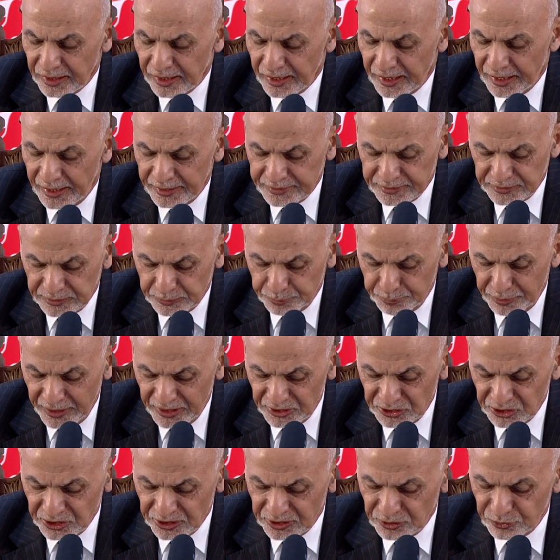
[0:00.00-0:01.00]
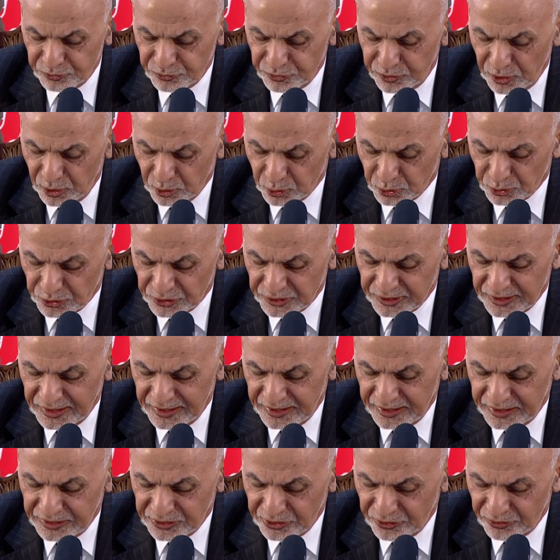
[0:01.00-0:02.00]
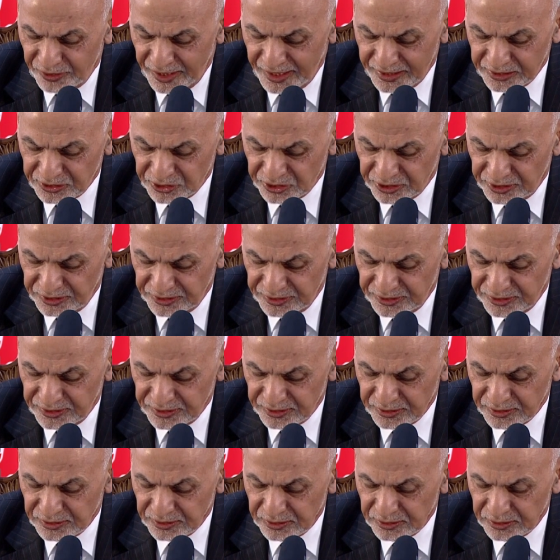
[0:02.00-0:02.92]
As spatial flows and interactions